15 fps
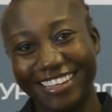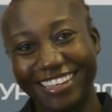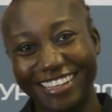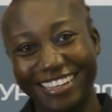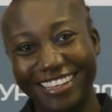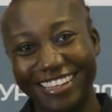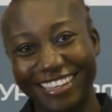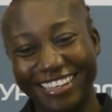
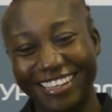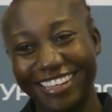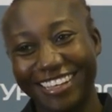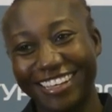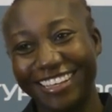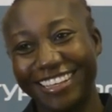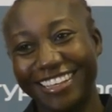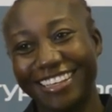
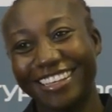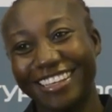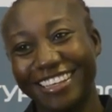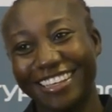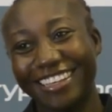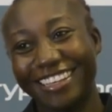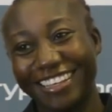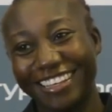
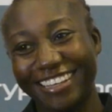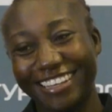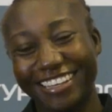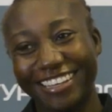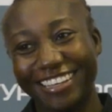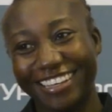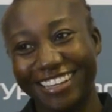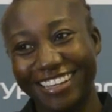
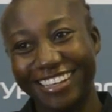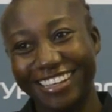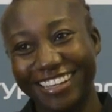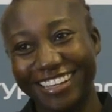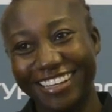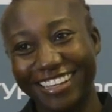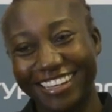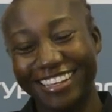
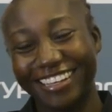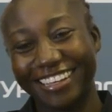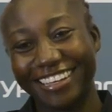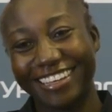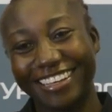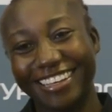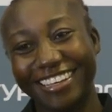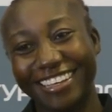
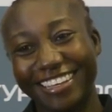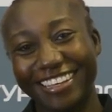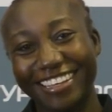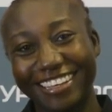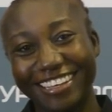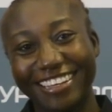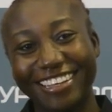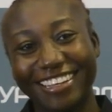
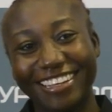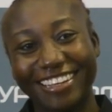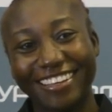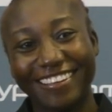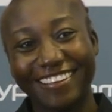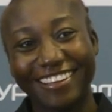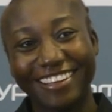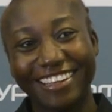
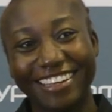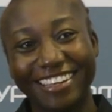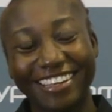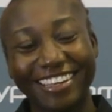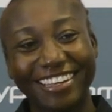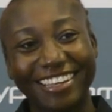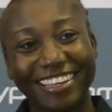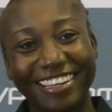
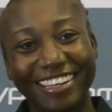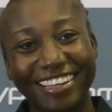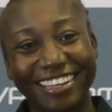No words are spoken by the person on screen.